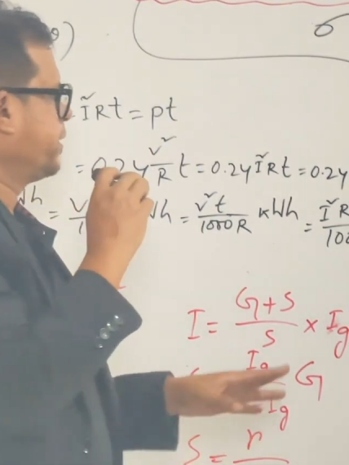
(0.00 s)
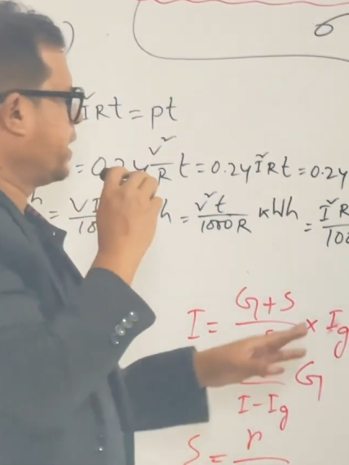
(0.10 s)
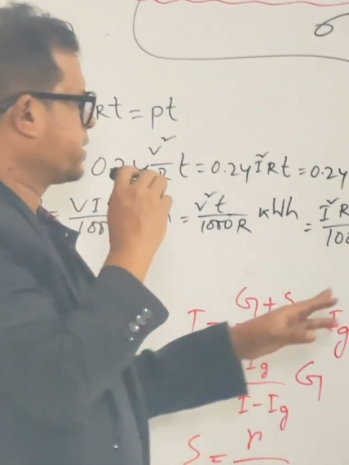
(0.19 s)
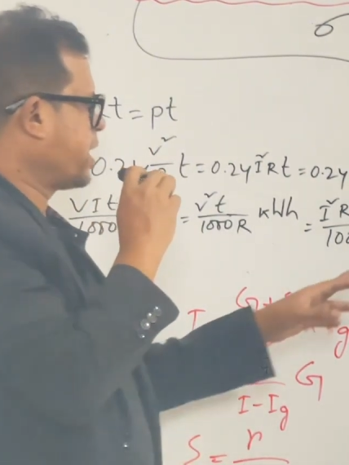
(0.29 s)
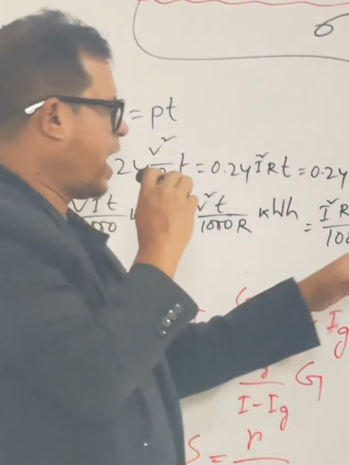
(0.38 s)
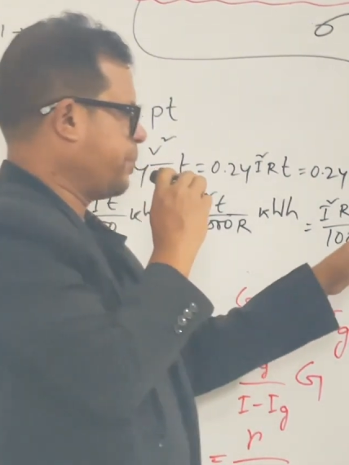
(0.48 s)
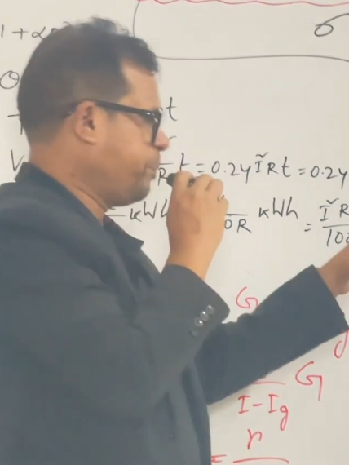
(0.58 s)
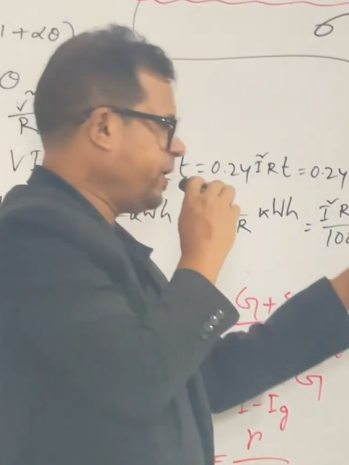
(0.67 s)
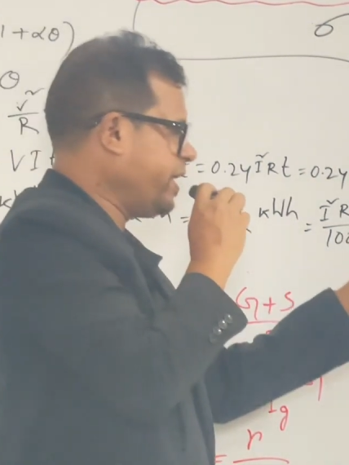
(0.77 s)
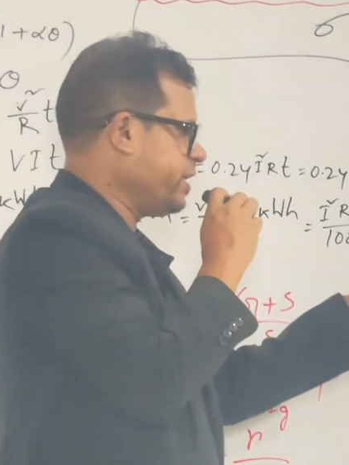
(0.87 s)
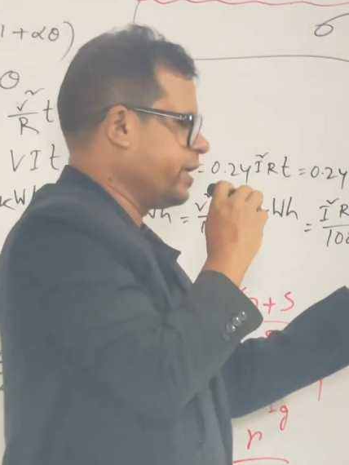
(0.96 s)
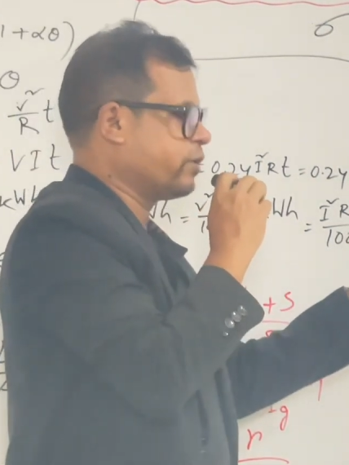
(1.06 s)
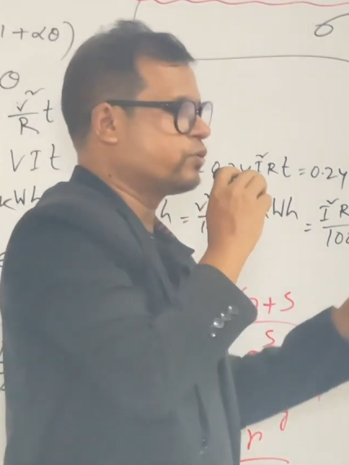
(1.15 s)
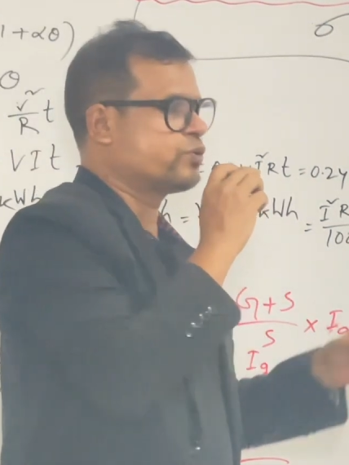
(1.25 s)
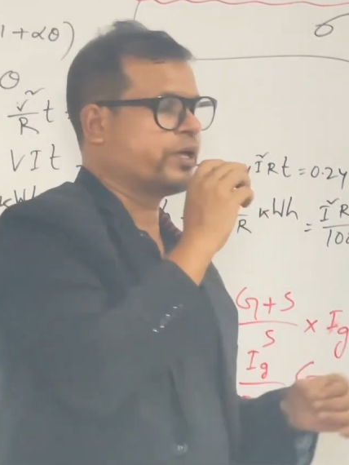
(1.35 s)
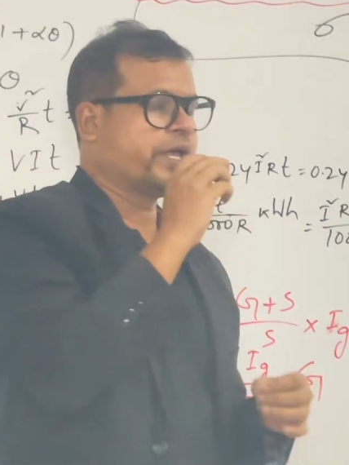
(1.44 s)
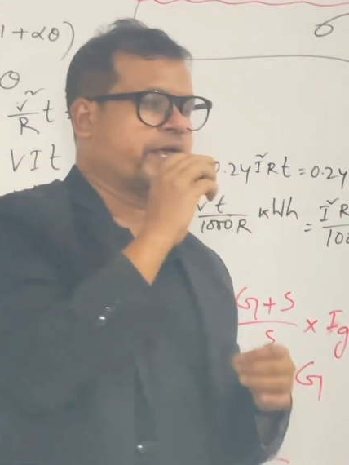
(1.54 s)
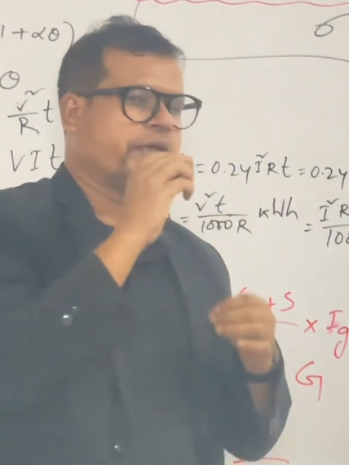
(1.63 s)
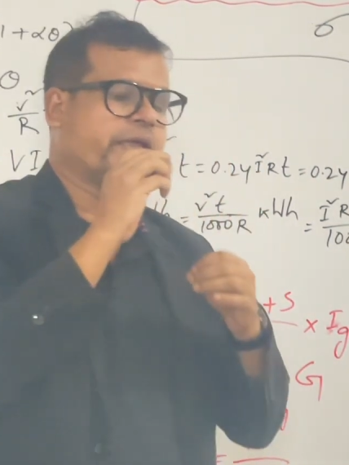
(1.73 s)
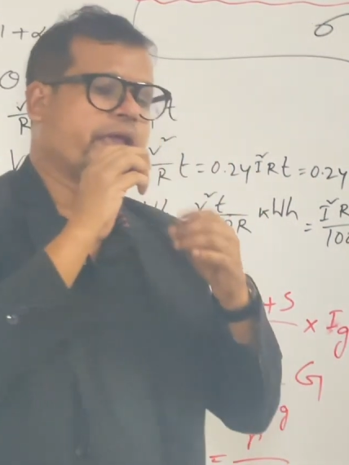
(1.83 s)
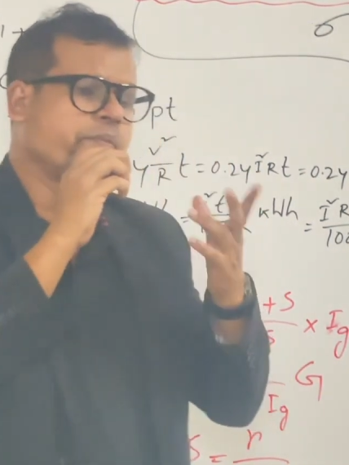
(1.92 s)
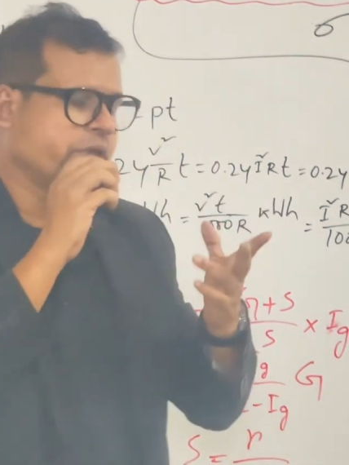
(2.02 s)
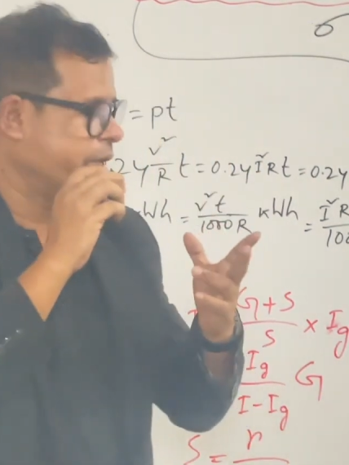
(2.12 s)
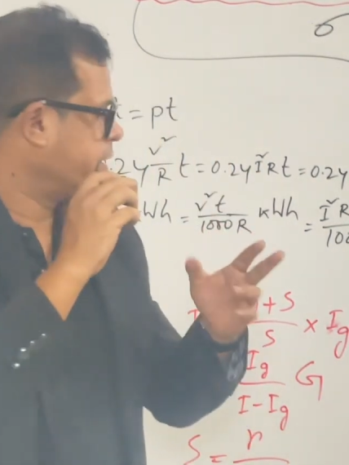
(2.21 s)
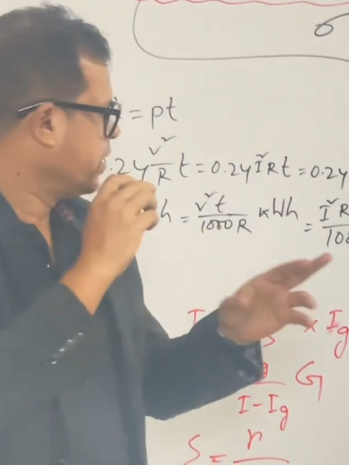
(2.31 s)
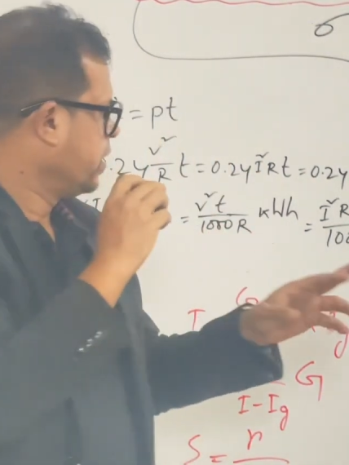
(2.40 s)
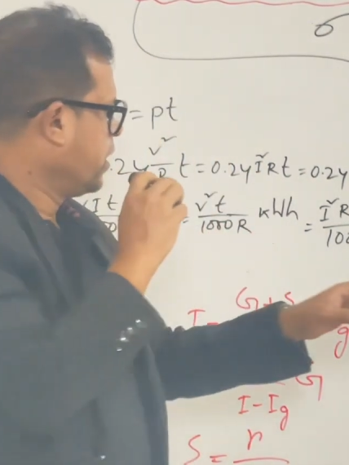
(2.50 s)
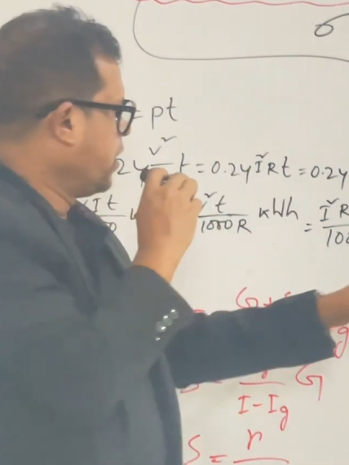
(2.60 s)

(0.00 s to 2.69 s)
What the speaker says: and Ip equal to Ne